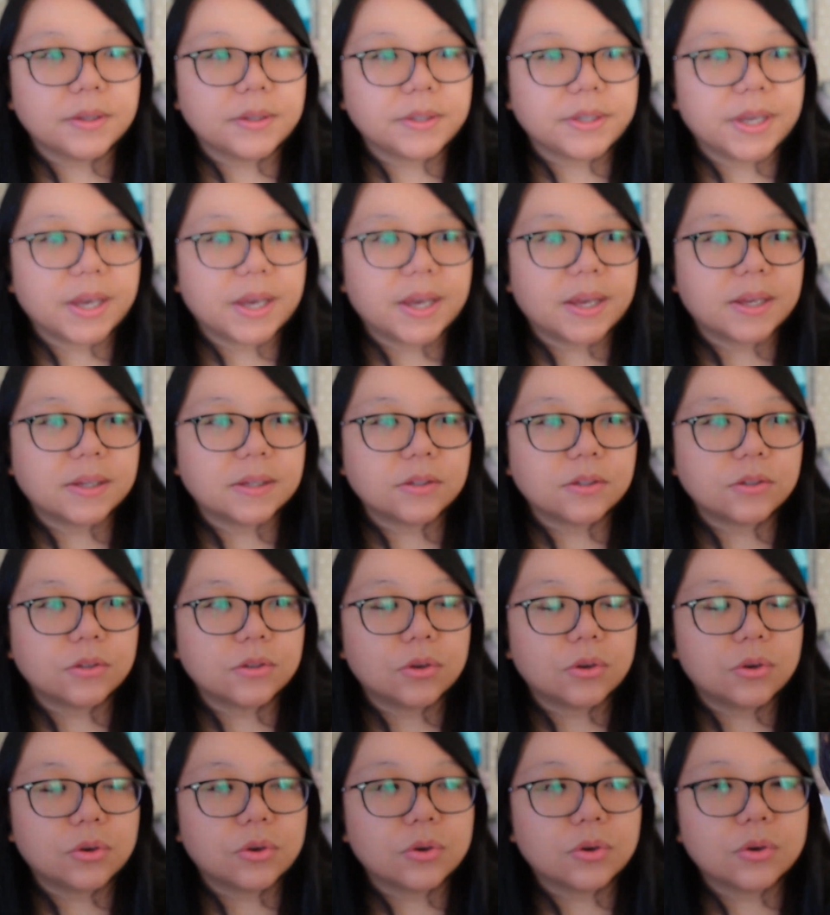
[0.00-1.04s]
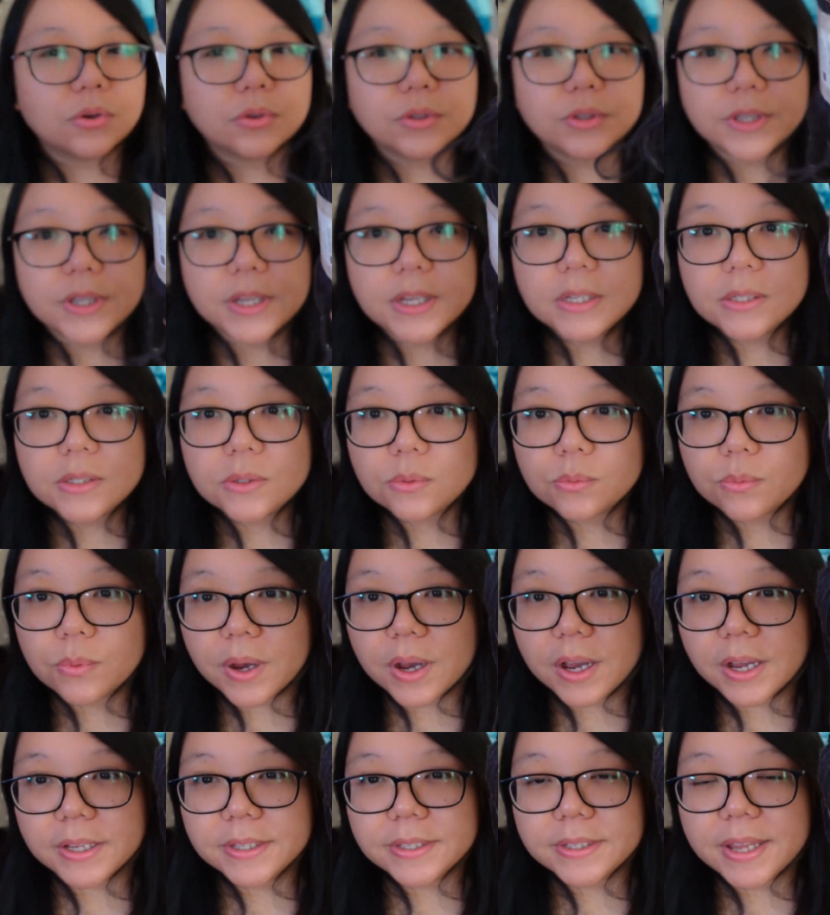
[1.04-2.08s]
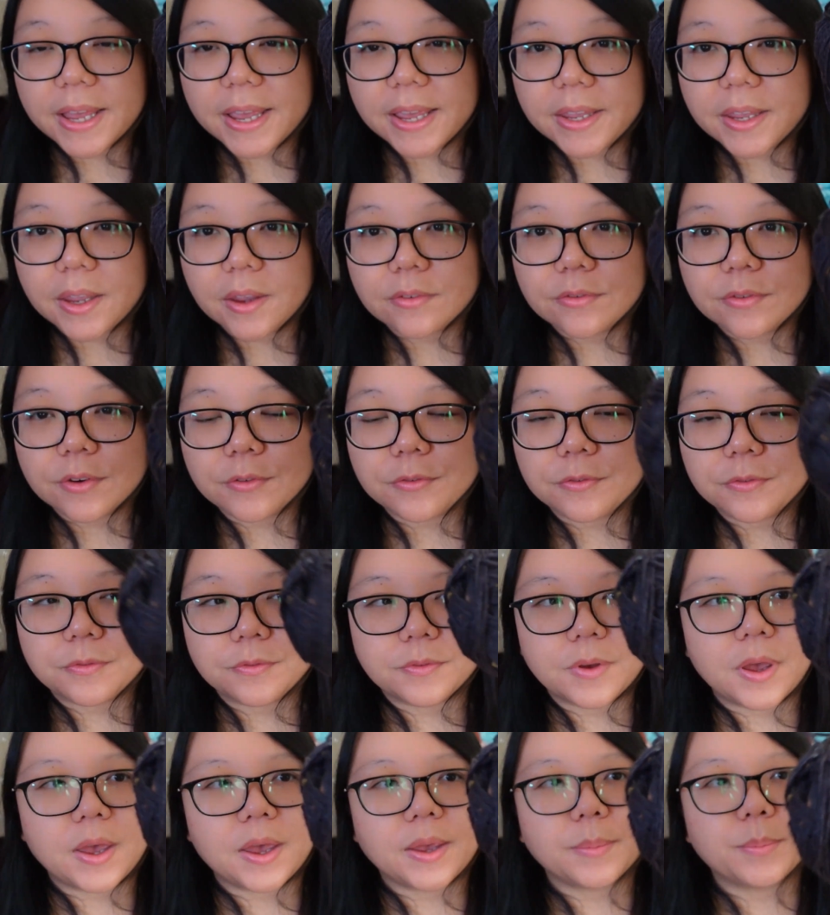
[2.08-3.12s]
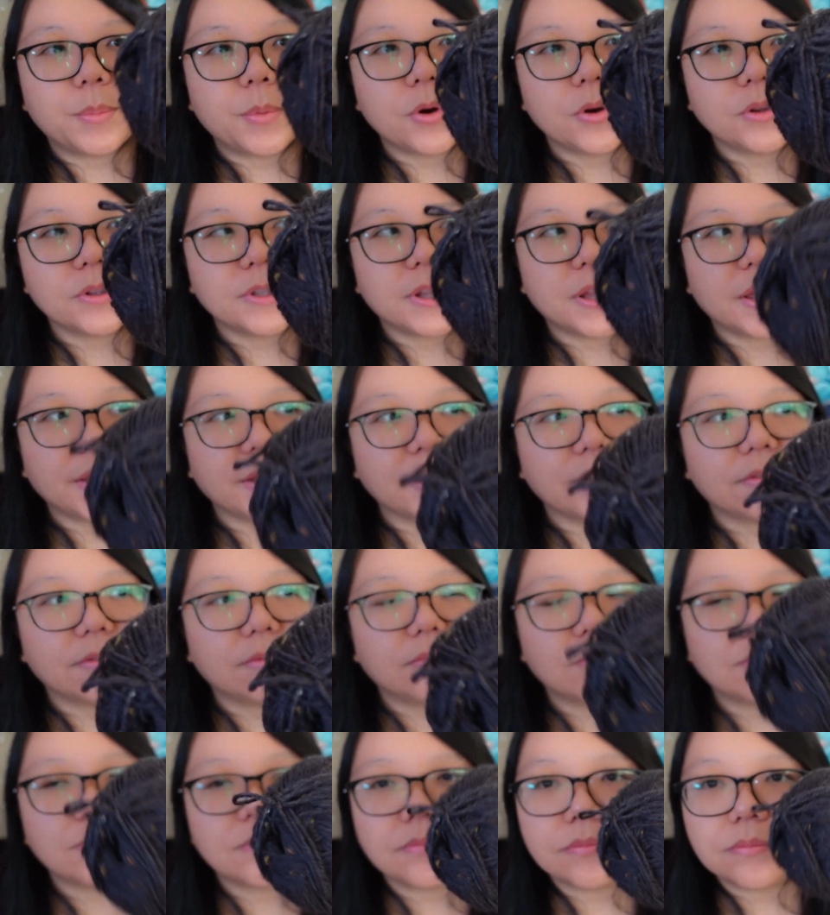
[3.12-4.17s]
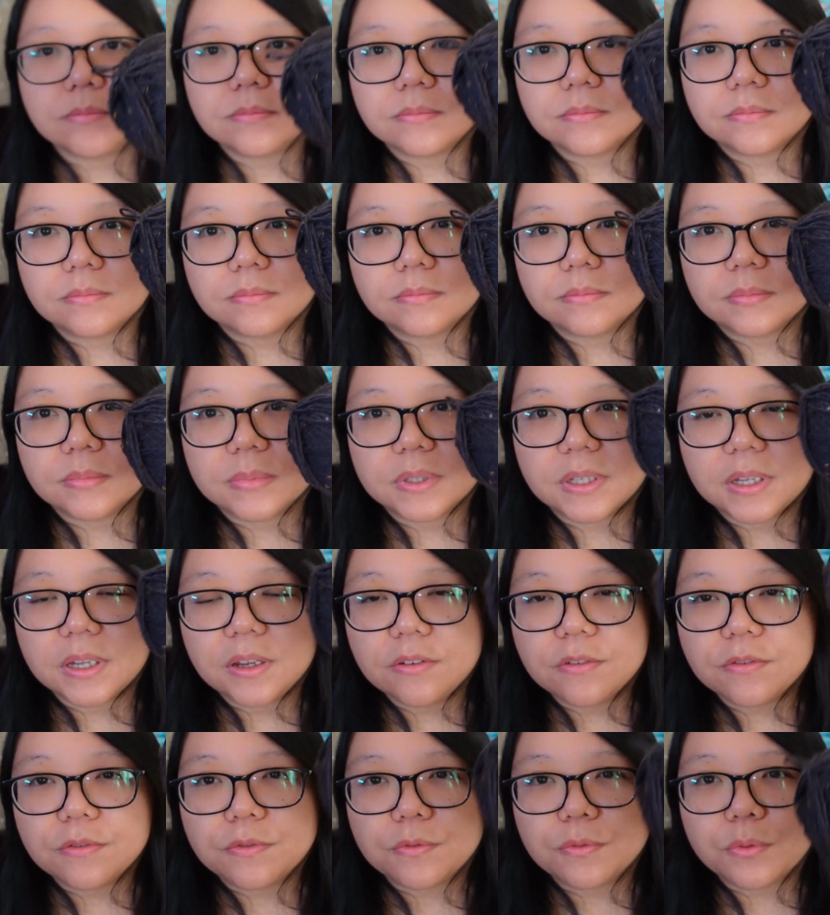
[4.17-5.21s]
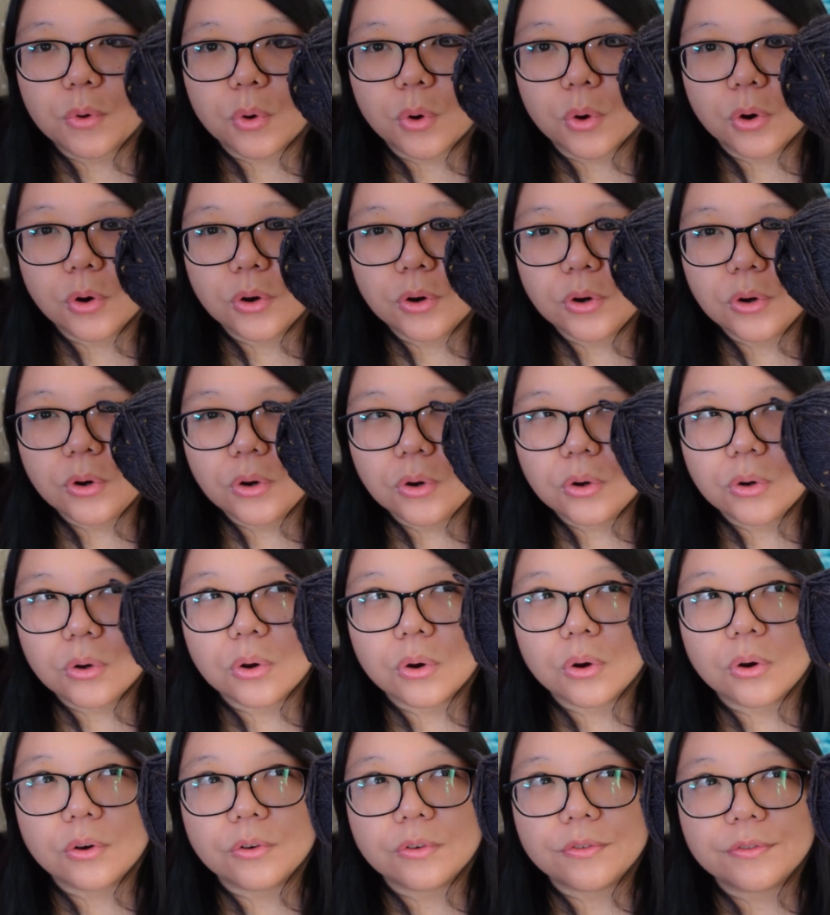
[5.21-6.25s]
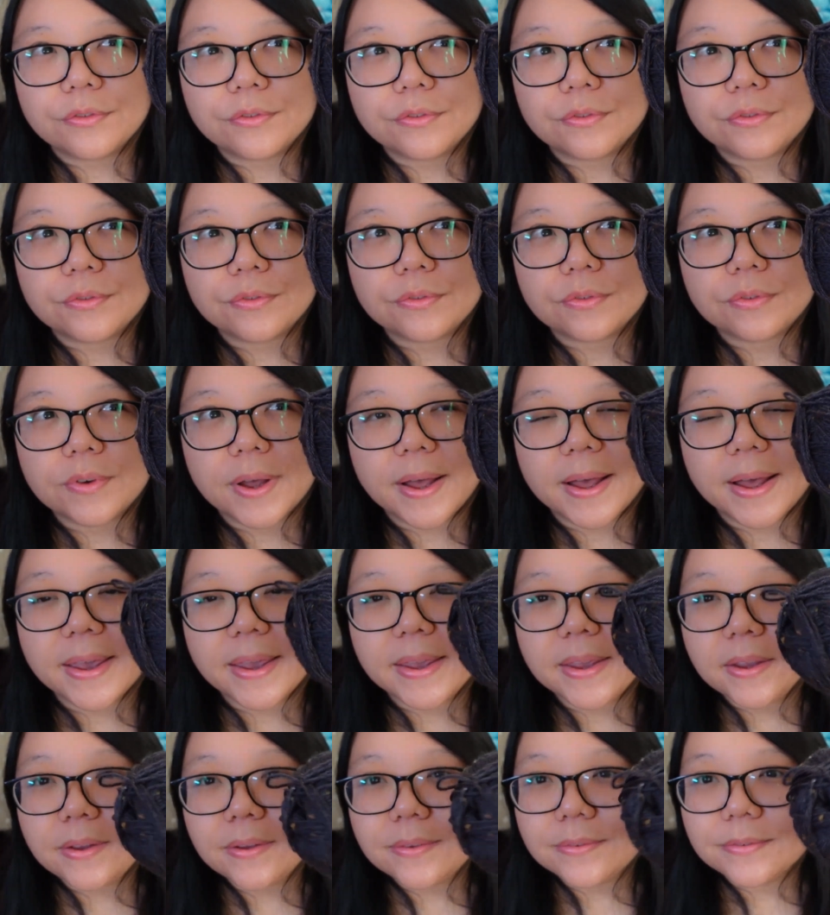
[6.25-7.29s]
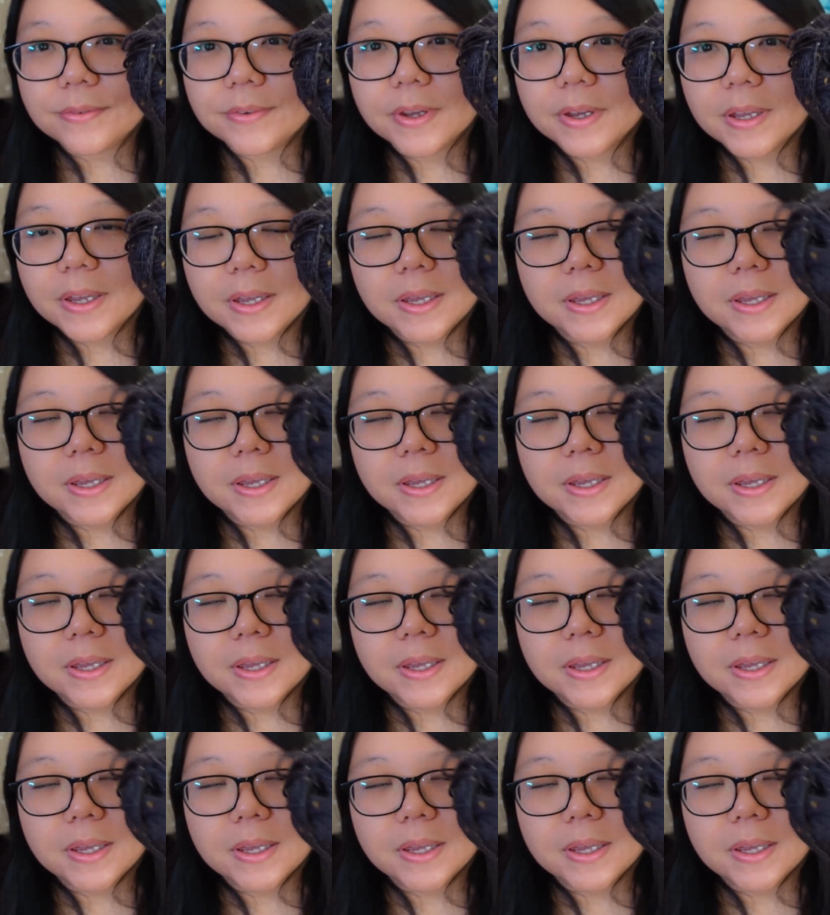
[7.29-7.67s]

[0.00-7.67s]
Yeah, so this one I bought like I think 4 or 5,